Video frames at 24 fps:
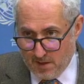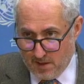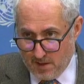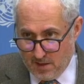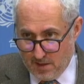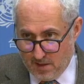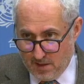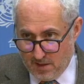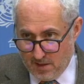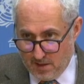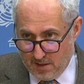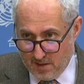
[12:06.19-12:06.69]

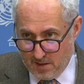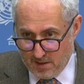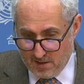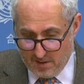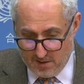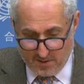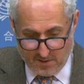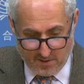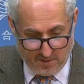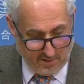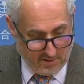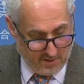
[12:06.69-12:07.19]

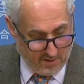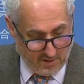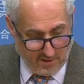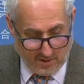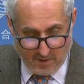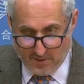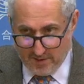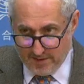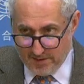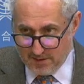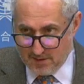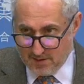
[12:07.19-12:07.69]
Uh,
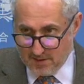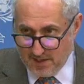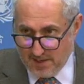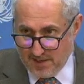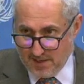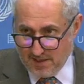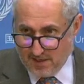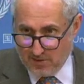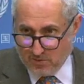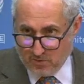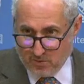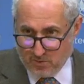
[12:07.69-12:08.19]
all right.
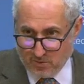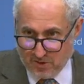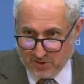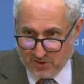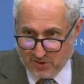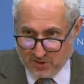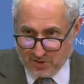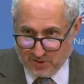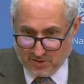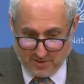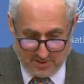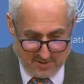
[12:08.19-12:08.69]
Any
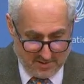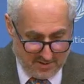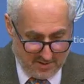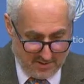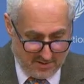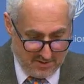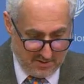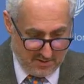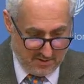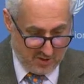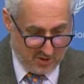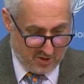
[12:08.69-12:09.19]
questions
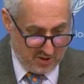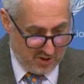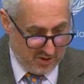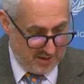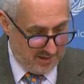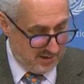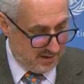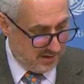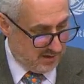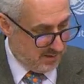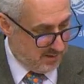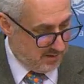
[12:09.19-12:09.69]
in the
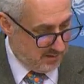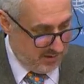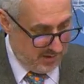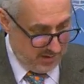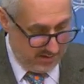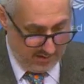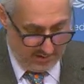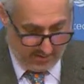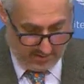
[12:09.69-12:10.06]
chat? Let me